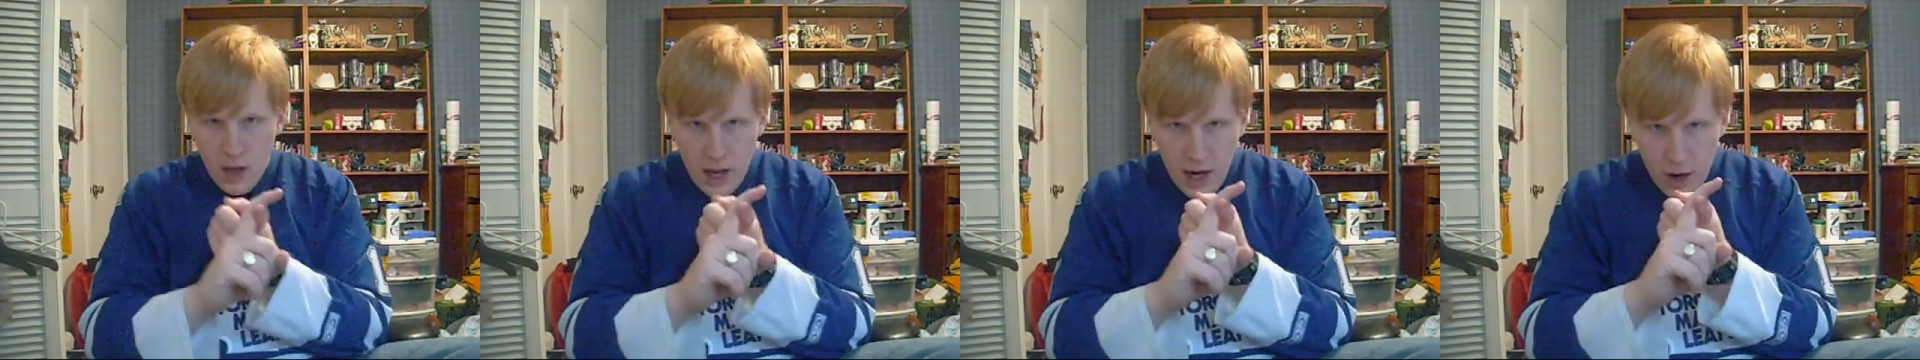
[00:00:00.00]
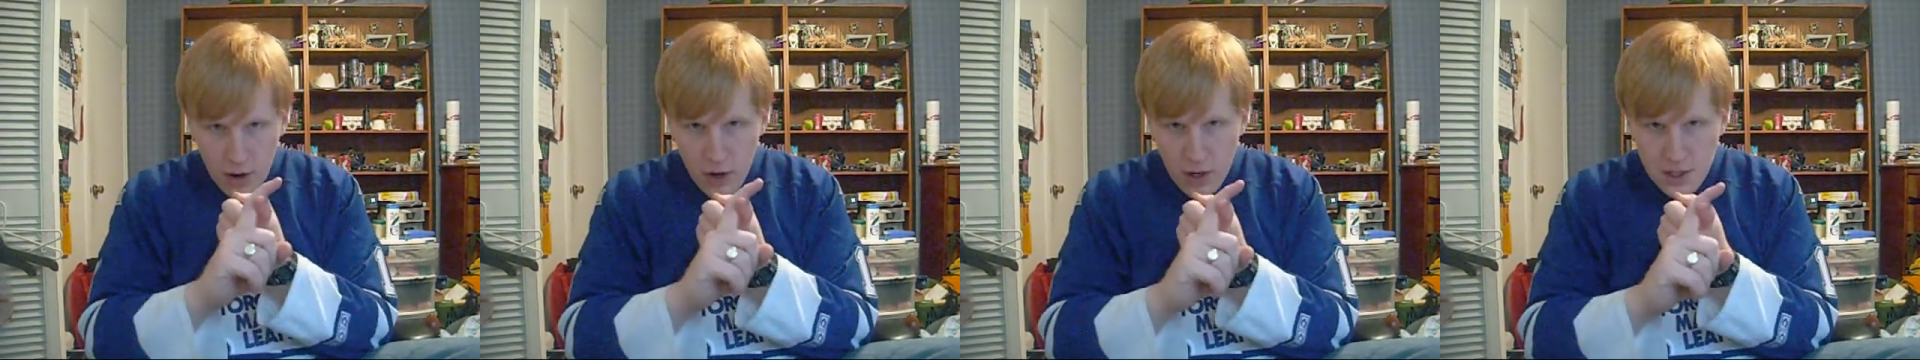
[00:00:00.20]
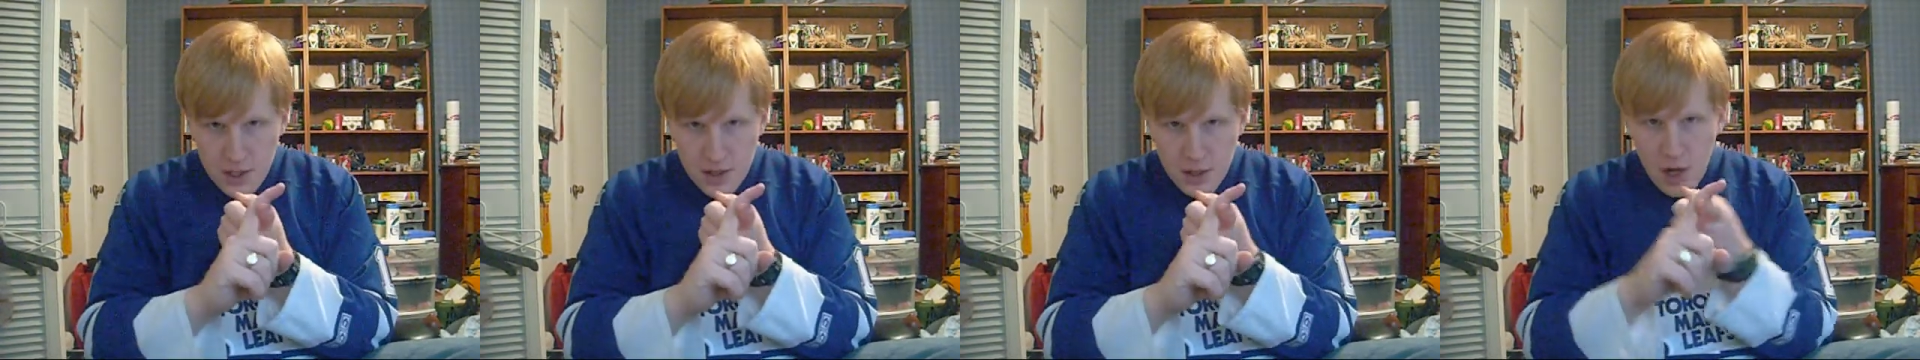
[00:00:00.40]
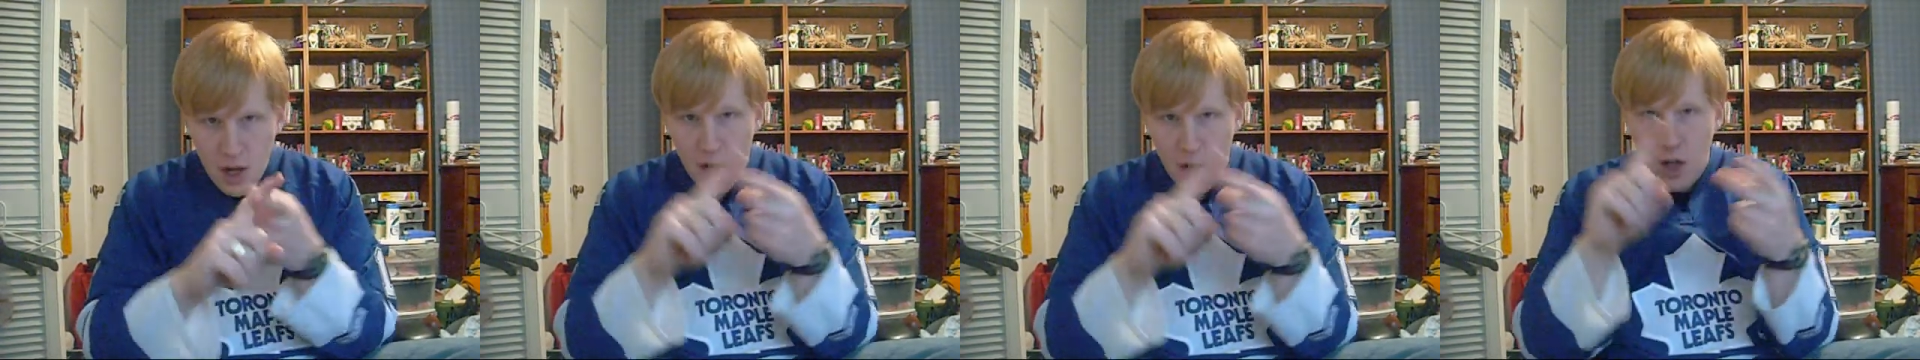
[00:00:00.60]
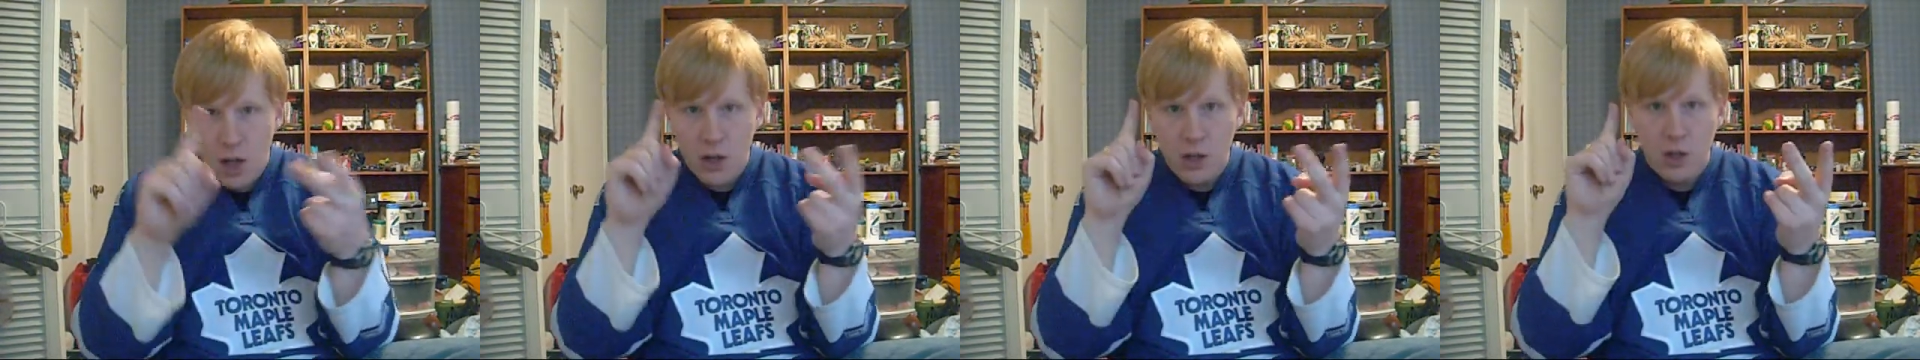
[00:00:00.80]
Eric
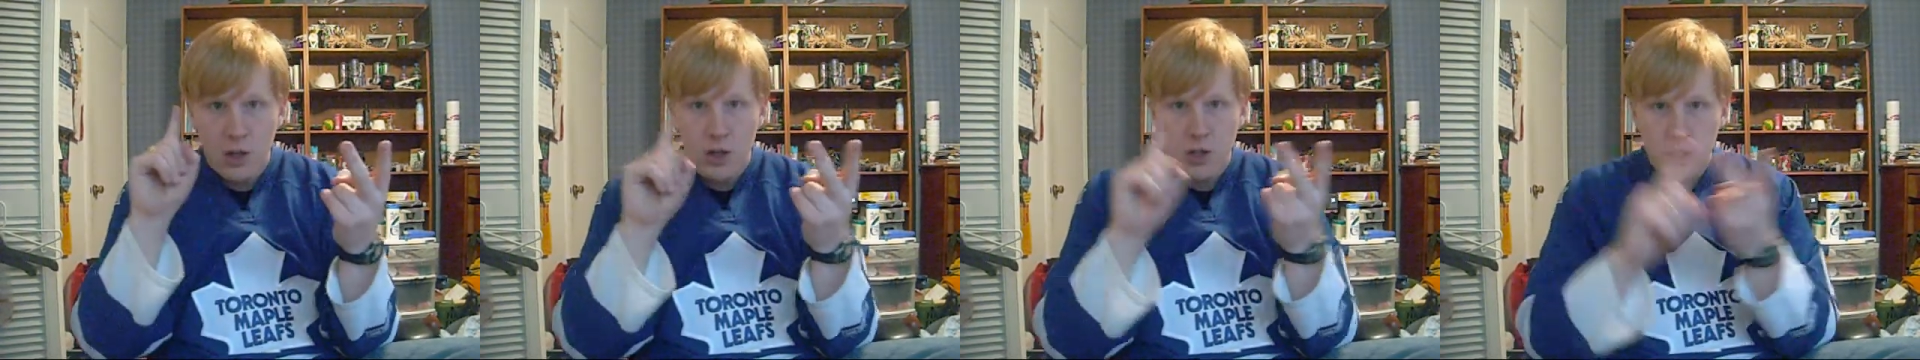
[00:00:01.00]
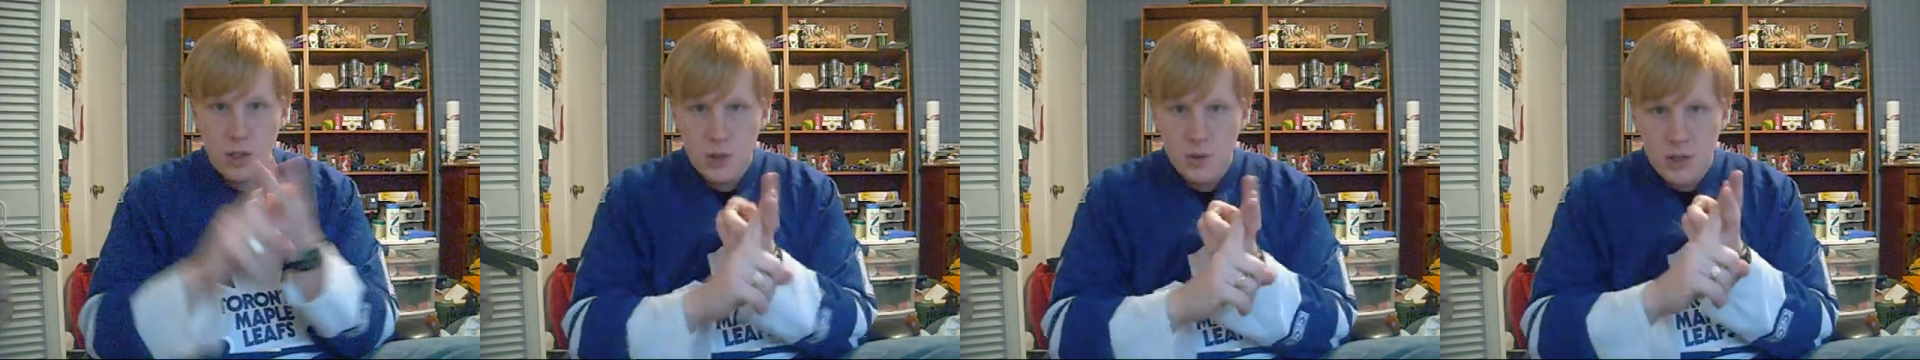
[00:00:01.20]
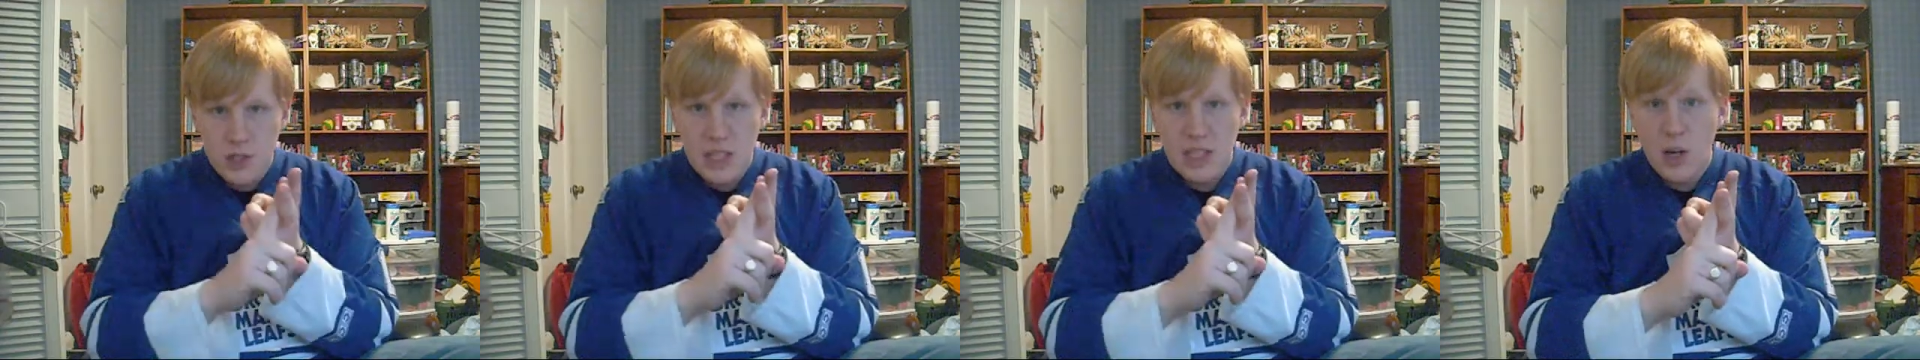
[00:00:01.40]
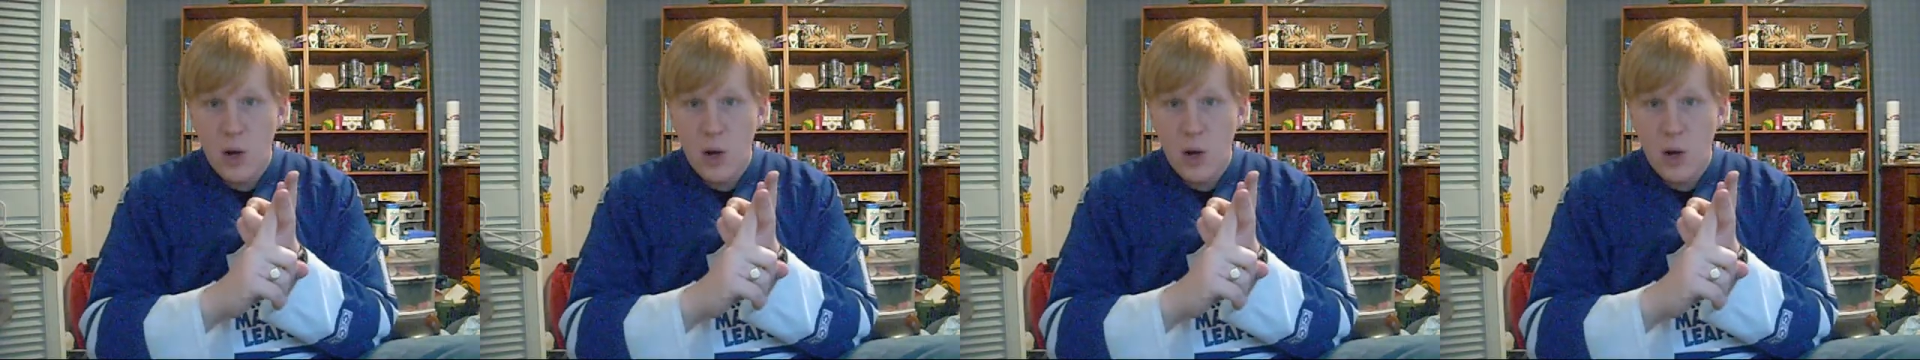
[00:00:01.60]
Staal, Jussi